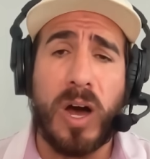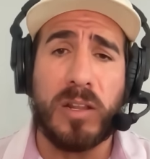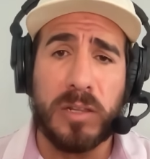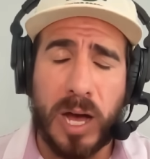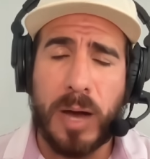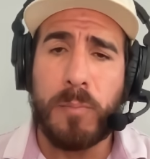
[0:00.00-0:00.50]
a
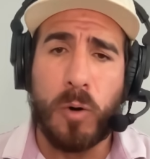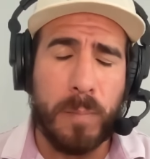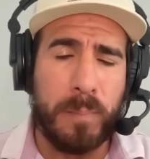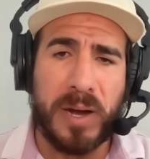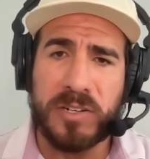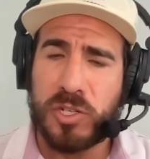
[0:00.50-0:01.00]
lot more
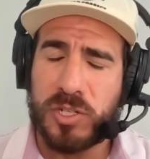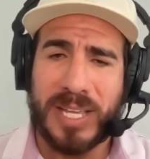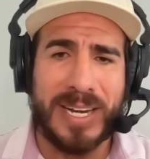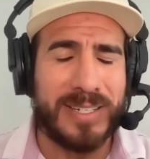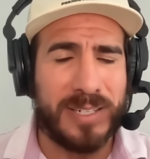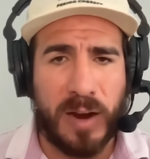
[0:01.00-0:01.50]
punches
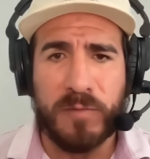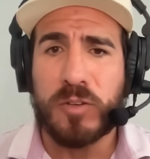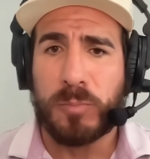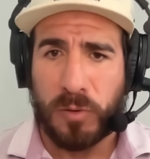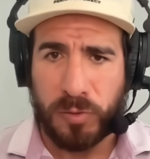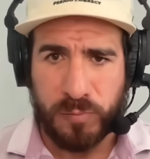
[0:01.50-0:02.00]
than he's
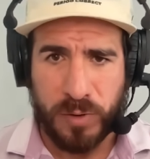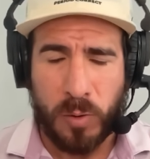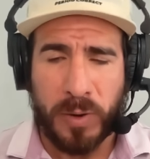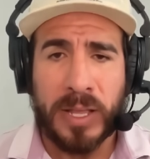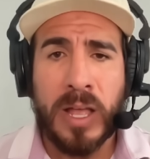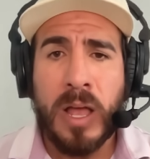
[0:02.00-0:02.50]
comfortable
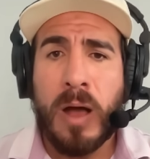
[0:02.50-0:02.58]
throwing.